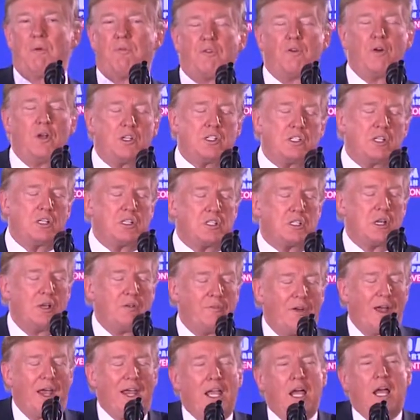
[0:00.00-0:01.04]
For instance, if
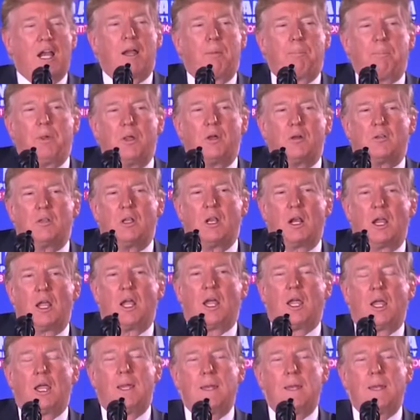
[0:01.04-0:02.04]
I got up here today